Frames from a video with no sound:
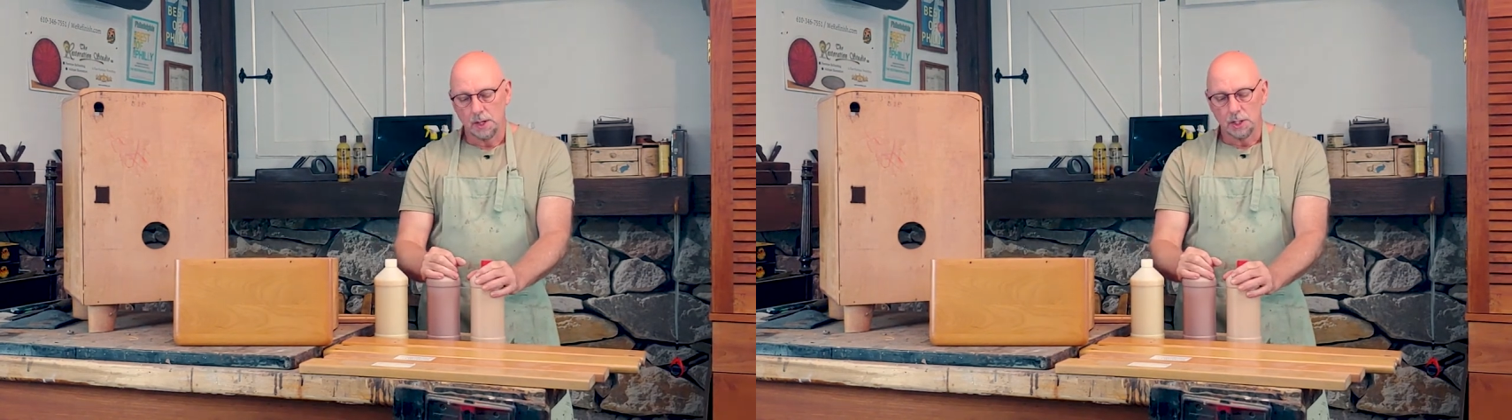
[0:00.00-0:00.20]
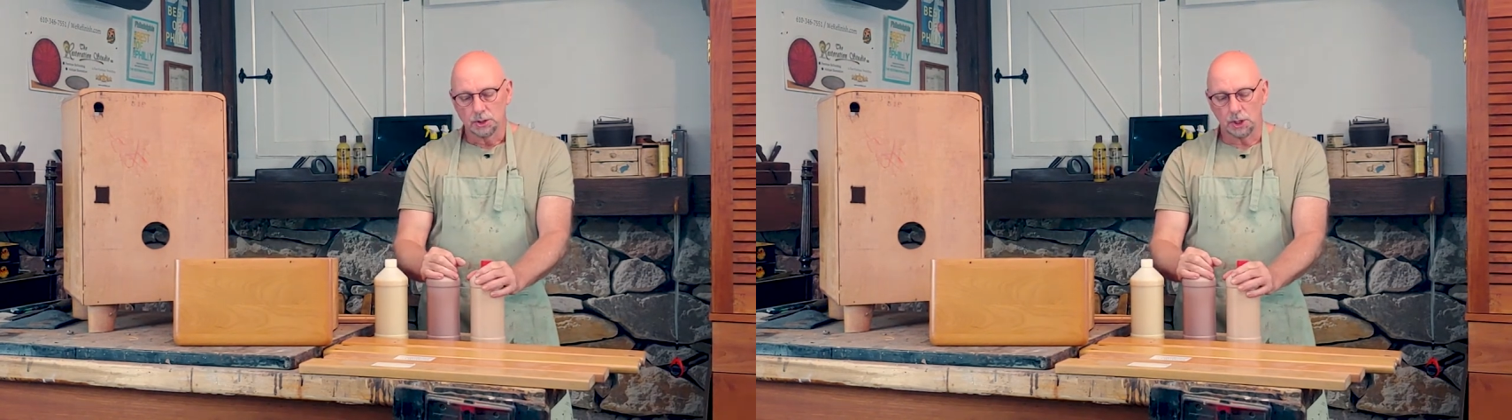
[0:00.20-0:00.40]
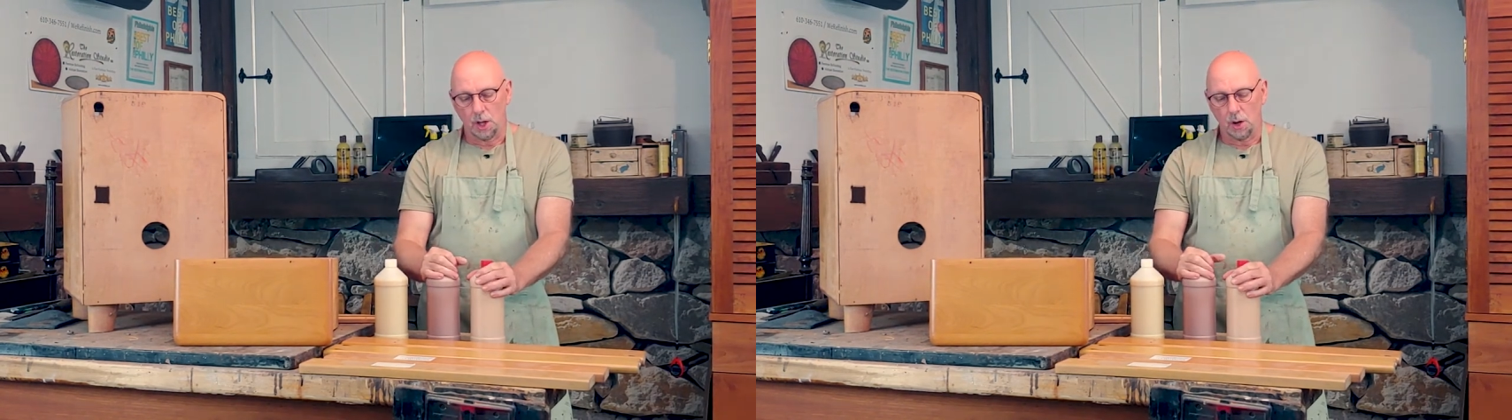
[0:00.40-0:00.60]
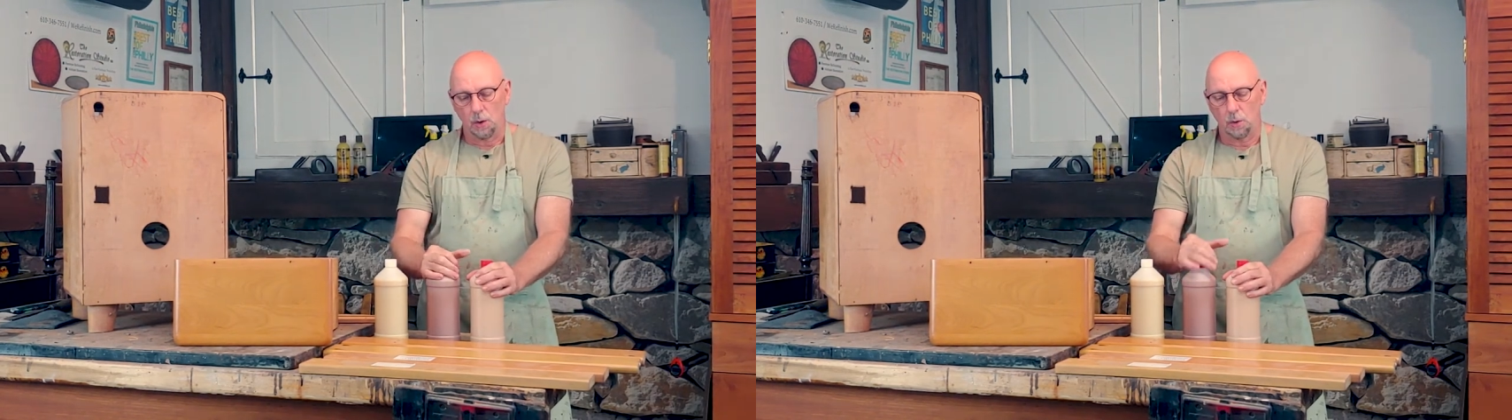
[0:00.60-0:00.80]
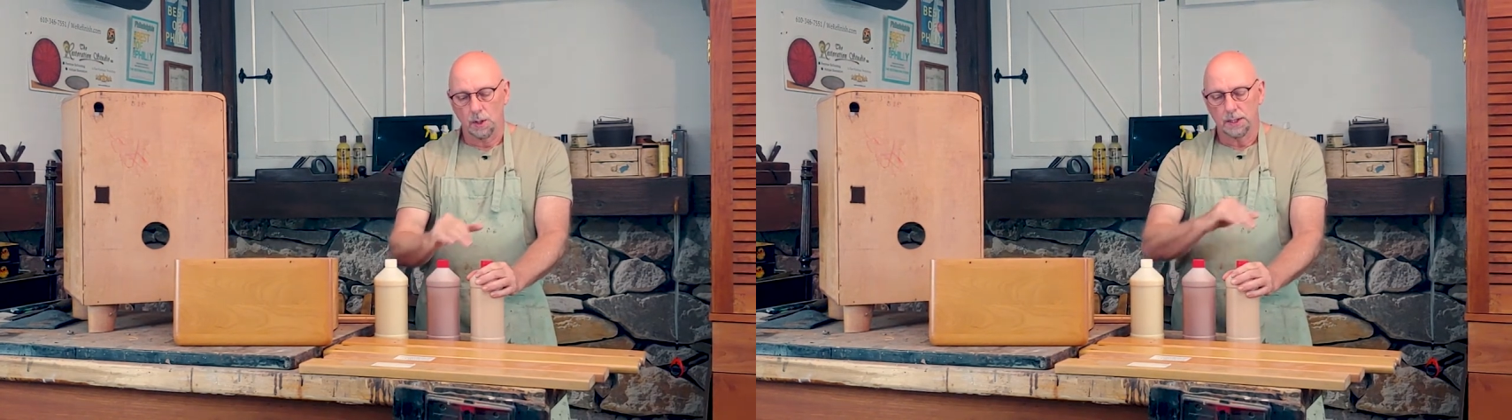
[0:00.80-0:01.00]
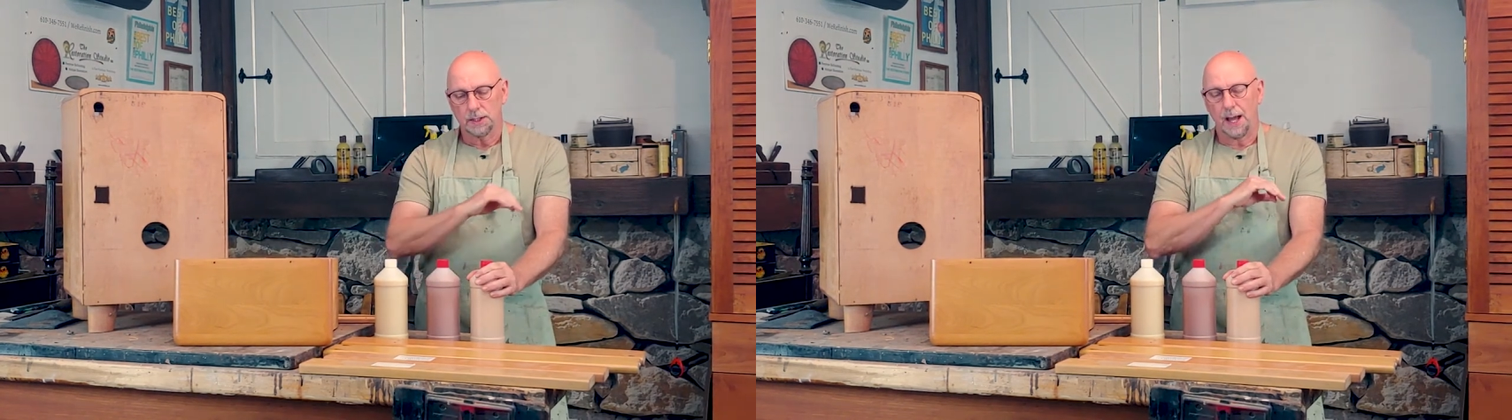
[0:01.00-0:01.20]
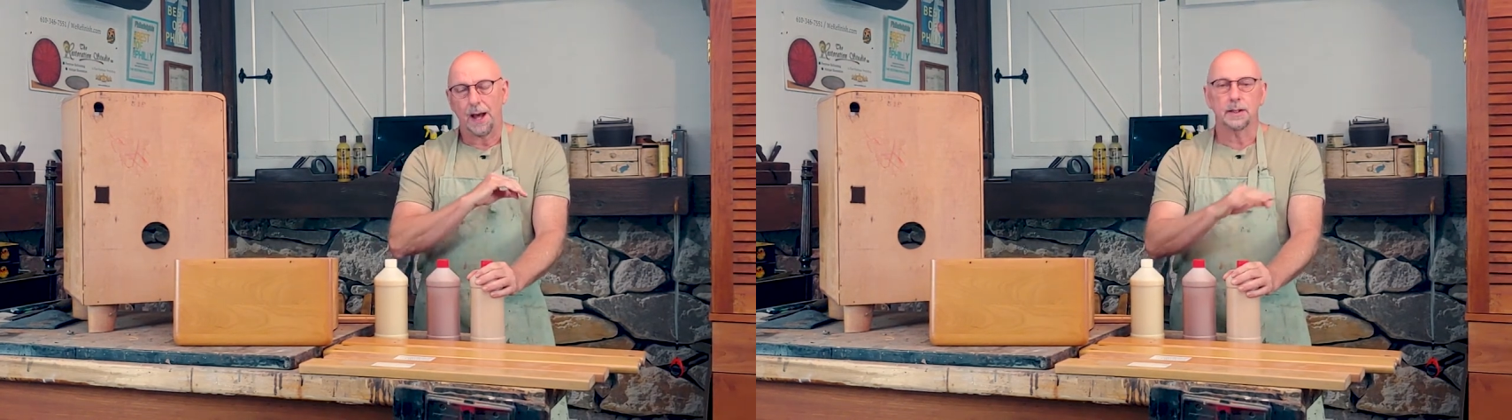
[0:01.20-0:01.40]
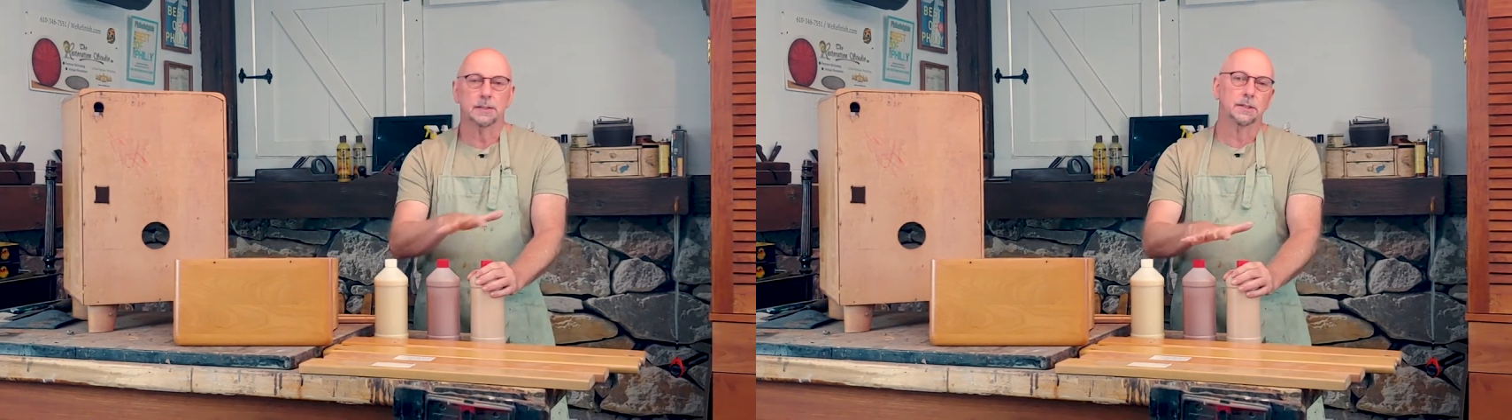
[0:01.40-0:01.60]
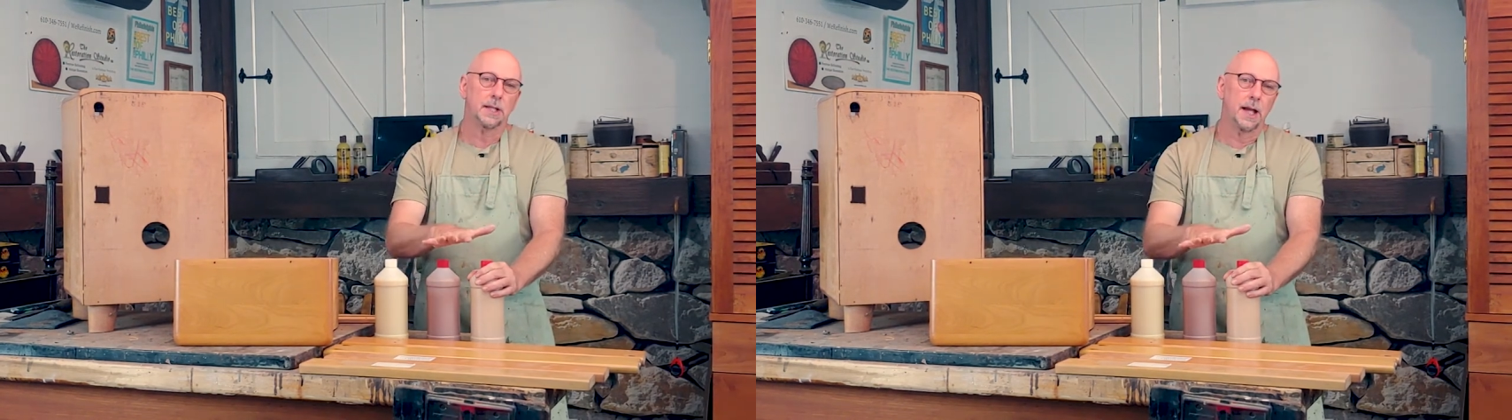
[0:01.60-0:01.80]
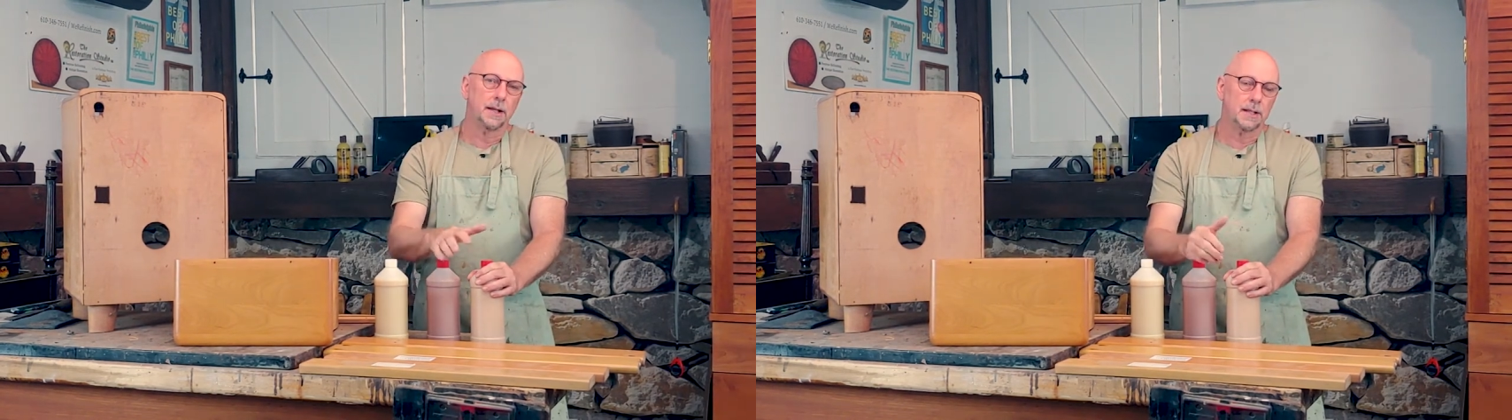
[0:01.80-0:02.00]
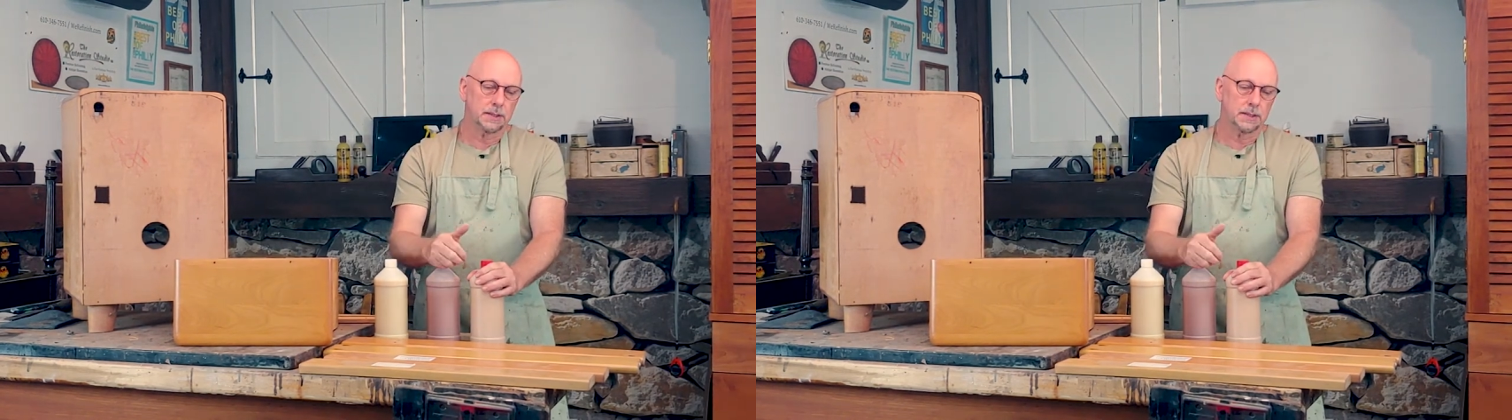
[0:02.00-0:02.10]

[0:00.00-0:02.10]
So uh, stay out of the